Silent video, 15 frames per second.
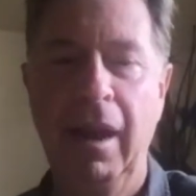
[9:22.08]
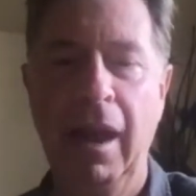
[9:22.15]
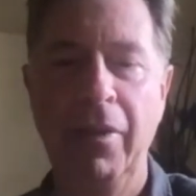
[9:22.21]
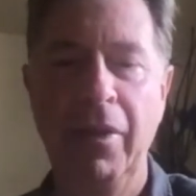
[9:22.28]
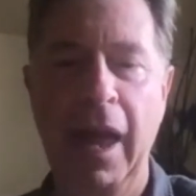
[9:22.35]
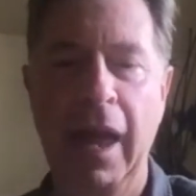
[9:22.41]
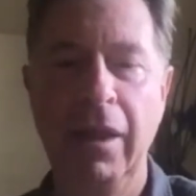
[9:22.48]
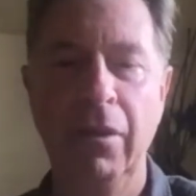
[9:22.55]

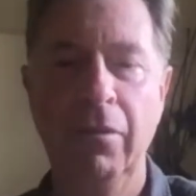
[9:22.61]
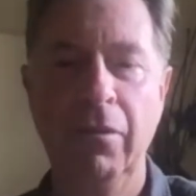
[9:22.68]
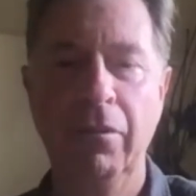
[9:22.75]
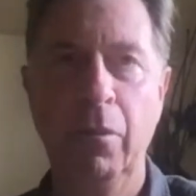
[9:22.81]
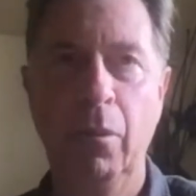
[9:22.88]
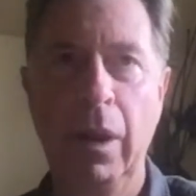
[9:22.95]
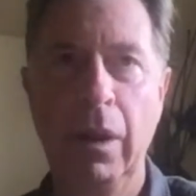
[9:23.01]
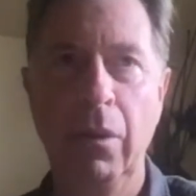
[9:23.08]
and then
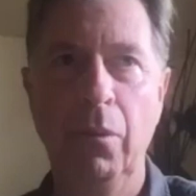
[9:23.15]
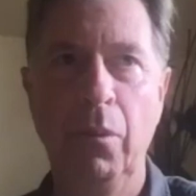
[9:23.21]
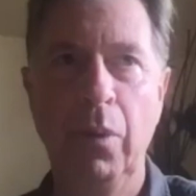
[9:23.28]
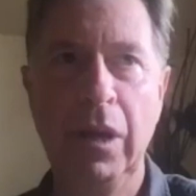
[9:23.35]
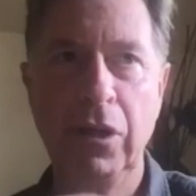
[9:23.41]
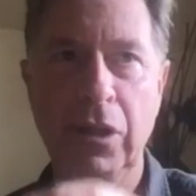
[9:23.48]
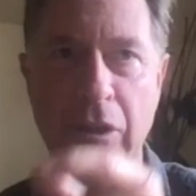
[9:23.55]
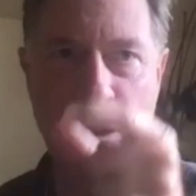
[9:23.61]
when it
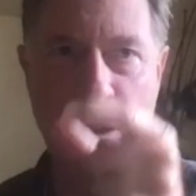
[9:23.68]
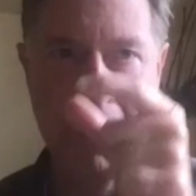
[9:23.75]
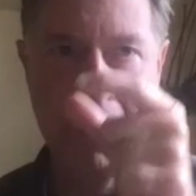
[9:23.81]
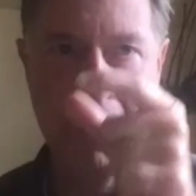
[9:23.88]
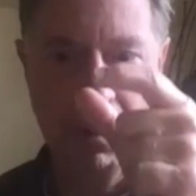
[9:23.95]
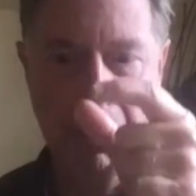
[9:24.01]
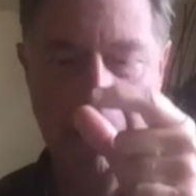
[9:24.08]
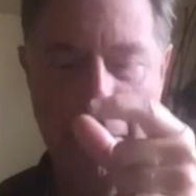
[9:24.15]
reaches
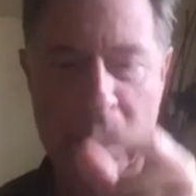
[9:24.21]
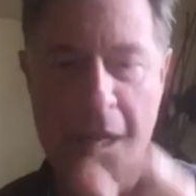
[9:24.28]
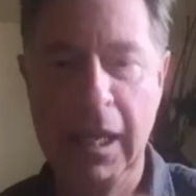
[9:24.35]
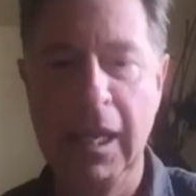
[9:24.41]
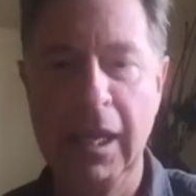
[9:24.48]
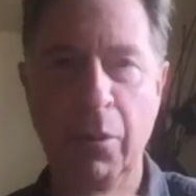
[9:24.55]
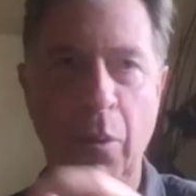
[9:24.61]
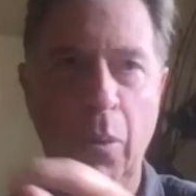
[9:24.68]
like
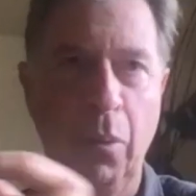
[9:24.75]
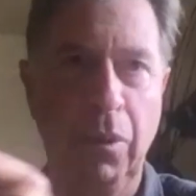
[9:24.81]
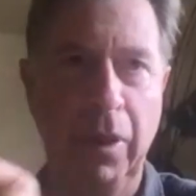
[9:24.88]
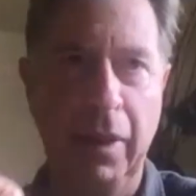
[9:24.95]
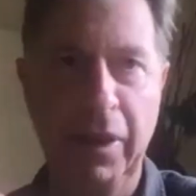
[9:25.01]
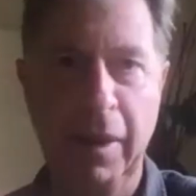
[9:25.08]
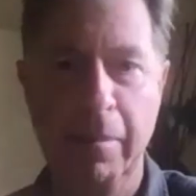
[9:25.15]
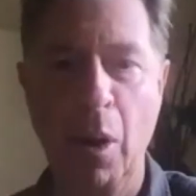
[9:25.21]
me, it will
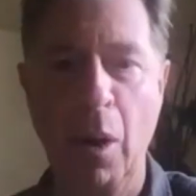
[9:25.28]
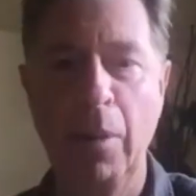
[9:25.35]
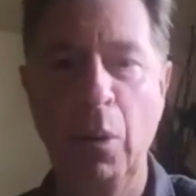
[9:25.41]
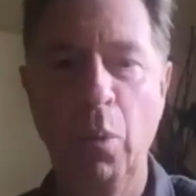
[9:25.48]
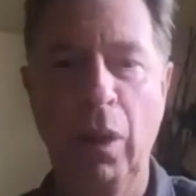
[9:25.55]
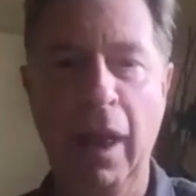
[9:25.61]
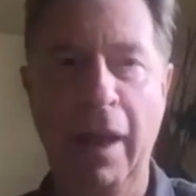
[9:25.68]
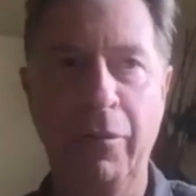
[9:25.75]
let the
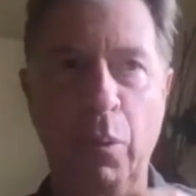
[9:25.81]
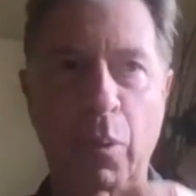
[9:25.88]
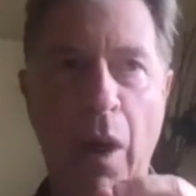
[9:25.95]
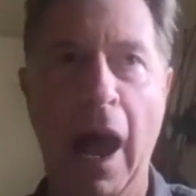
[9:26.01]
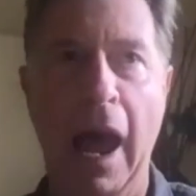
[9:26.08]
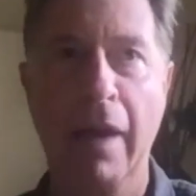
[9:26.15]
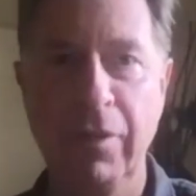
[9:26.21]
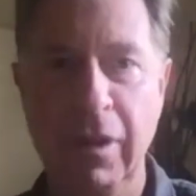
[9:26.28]
moment will have
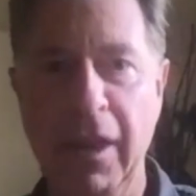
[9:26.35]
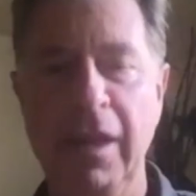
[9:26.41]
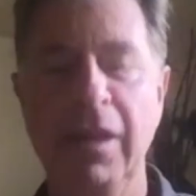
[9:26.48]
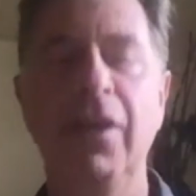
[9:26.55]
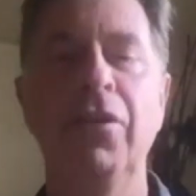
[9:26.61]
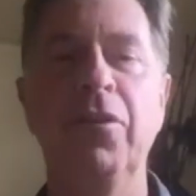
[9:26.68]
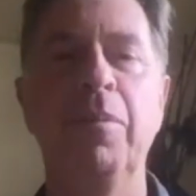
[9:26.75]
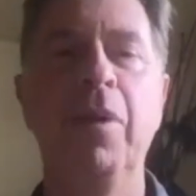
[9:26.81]
arrived. And then
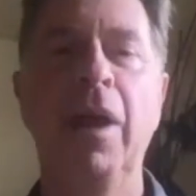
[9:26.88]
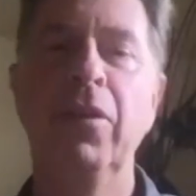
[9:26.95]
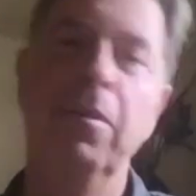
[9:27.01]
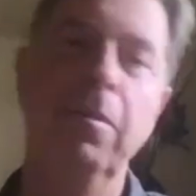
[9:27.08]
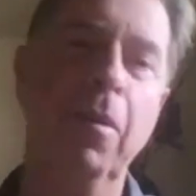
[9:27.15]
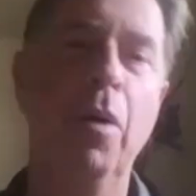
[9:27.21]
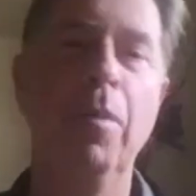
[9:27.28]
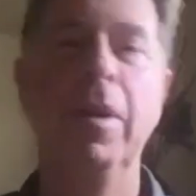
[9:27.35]
here's the
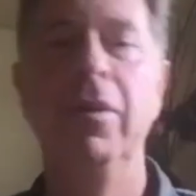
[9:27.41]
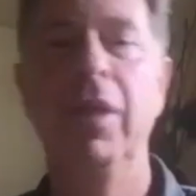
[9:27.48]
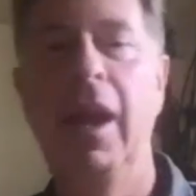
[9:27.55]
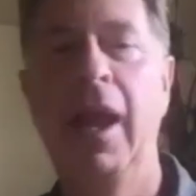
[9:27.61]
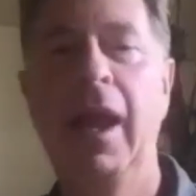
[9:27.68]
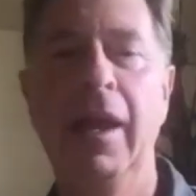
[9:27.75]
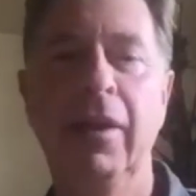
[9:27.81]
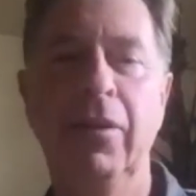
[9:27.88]
present moment
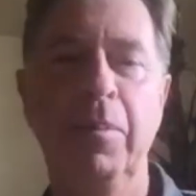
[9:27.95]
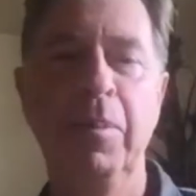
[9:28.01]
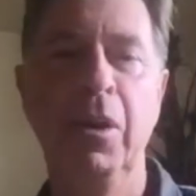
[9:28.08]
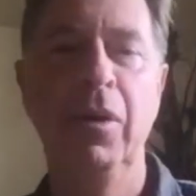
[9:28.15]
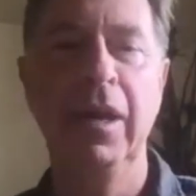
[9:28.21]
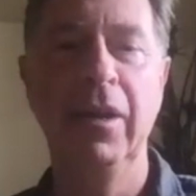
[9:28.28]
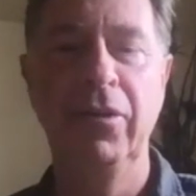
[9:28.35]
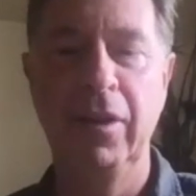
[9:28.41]
that I
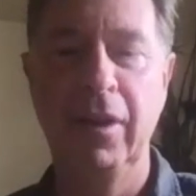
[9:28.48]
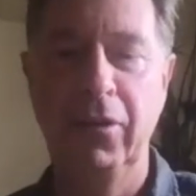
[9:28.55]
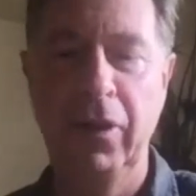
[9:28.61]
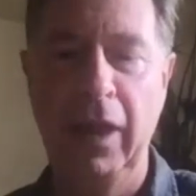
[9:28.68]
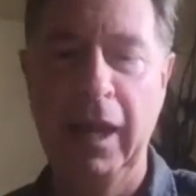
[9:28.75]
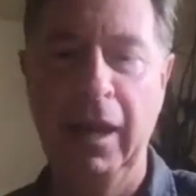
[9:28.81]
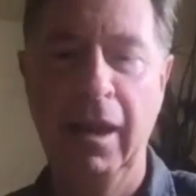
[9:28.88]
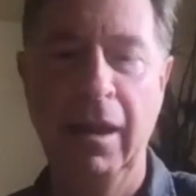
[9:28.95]
experience. And it's
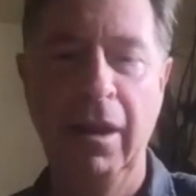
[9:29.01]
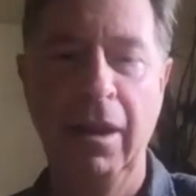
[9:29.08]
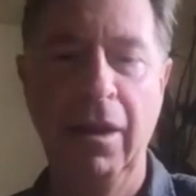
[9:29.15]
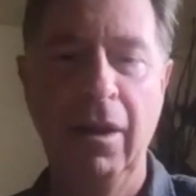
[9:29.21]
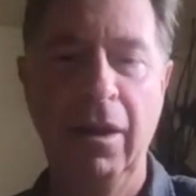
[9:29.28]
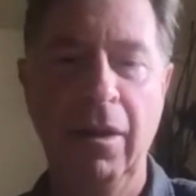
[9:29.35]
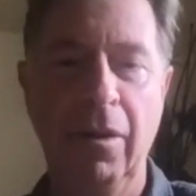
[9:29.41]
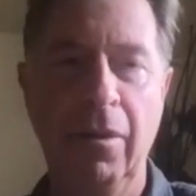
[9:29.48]
like,
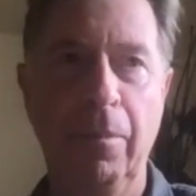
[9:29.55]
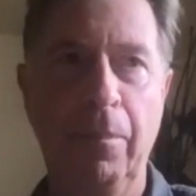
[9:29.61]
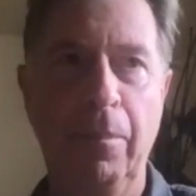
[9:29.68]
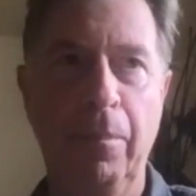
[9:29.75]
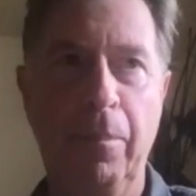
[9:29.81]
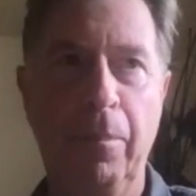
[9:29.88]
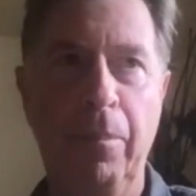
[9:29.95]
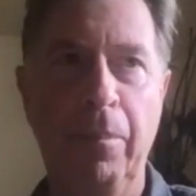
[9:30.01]

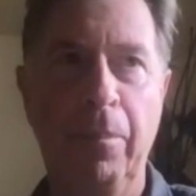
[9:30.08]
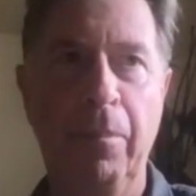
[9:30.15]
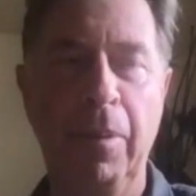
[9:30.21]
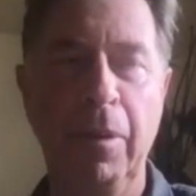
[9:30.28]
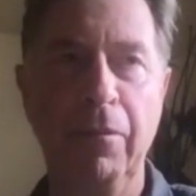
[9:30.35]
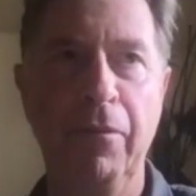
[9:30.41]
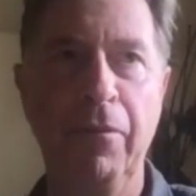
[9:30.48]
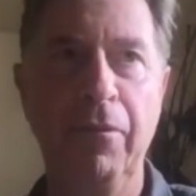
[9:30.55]

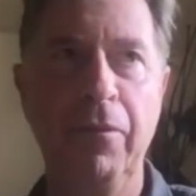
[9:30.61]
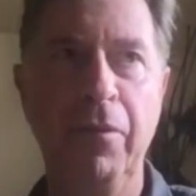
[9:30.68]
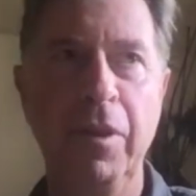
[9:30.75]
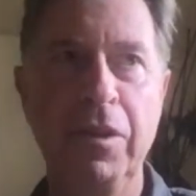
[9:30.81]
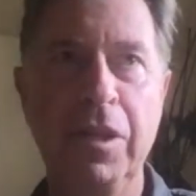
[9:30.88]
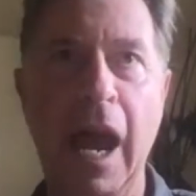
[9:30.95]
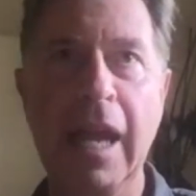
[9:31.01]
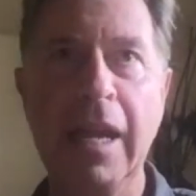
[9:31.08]
but the
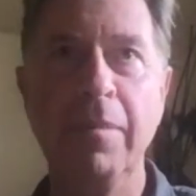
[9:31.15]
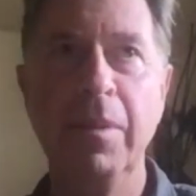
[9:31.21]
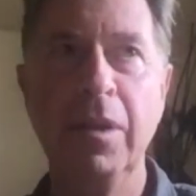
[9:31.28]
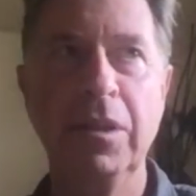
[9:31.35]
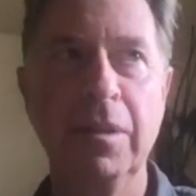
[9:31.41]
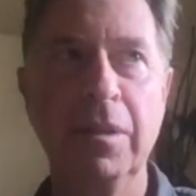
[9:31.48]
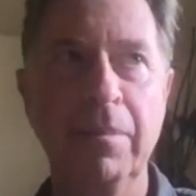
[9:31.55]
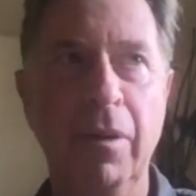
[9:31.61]

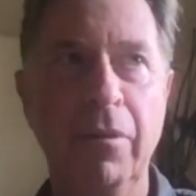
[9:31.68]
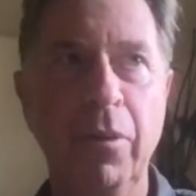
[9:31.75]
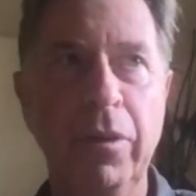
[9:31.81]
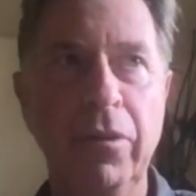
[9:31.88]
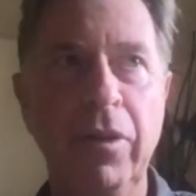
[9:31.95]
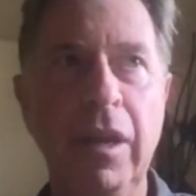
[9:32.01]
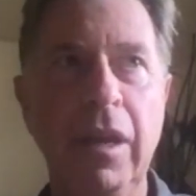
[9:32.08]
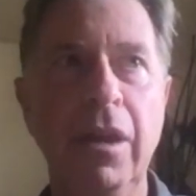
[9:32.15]
dynamism of
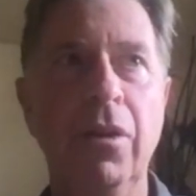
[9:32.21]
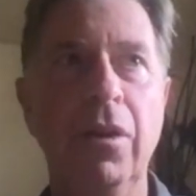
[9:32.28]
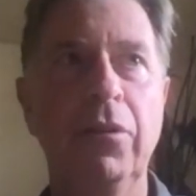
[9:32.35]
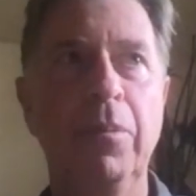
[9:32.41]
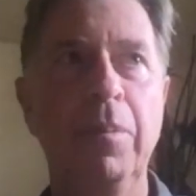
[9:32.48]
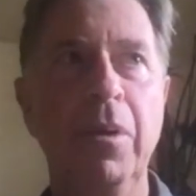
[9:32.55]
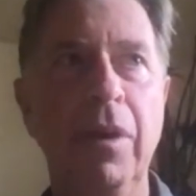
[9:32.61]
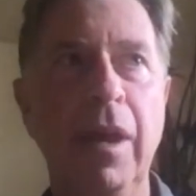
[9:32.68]
what's here
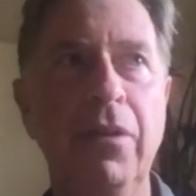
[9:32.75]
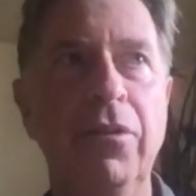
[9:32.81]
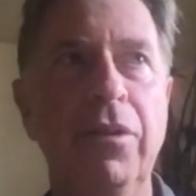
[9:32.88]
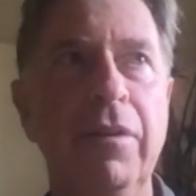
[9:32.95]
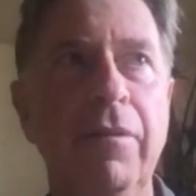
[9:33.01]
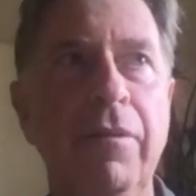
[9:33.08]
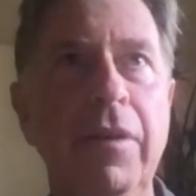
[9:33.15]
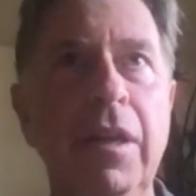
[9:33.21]

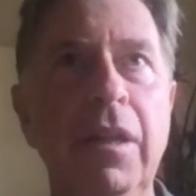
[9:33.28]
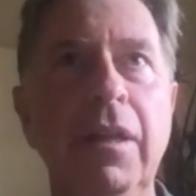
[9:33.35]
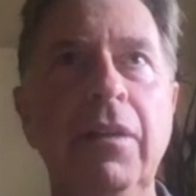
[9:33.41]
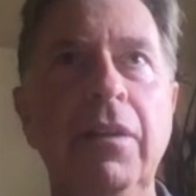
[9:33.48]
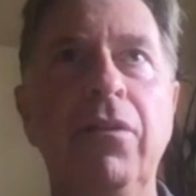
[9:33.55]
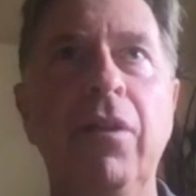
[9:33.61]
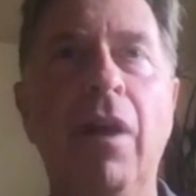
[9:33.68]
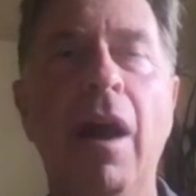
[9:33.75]
experientially, feeling
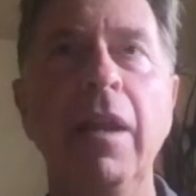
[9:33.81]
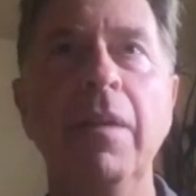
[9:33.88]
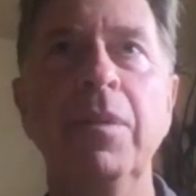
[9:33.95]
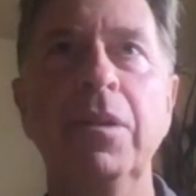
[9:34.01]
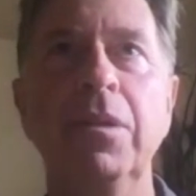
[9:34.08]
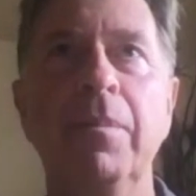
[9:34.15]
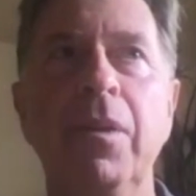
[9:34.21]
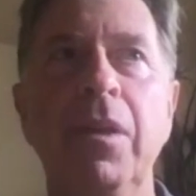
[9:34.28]
the
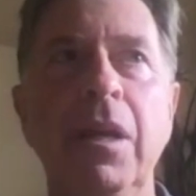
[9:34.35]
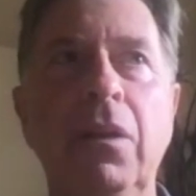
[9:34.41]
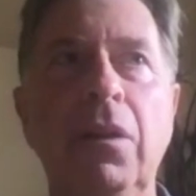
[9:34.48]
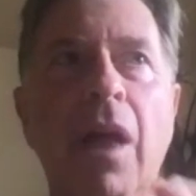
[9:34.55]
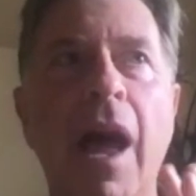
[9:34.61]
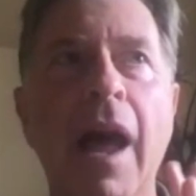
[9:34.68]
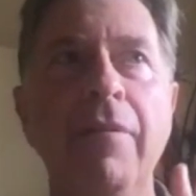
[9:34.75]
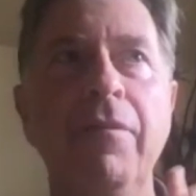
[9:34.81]
dynamism, the
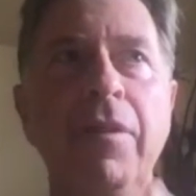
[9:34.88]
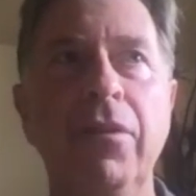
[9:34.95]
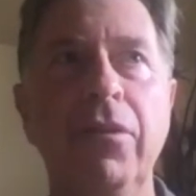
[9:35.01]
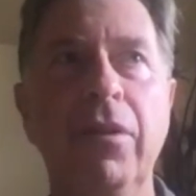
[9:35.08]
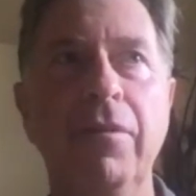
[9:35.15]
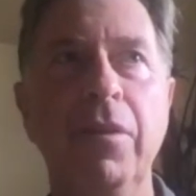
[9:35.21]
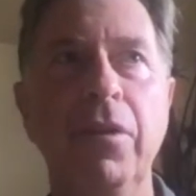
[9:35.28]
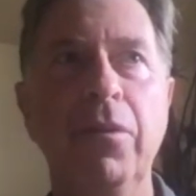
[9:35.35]

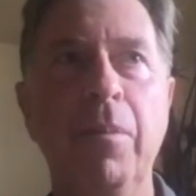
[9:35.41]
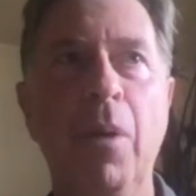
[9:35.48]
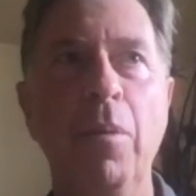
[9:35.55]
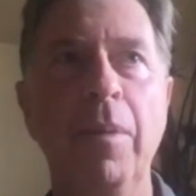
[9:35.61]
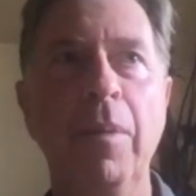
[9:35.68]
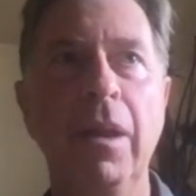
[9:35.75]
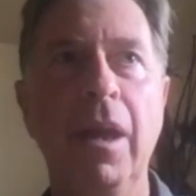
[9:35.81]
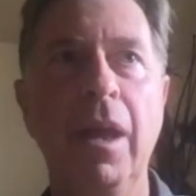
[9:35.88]
aliveness of this
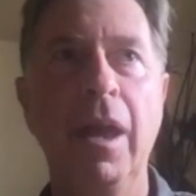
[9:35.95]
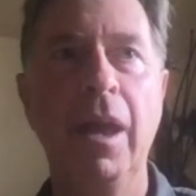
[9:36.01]
moment.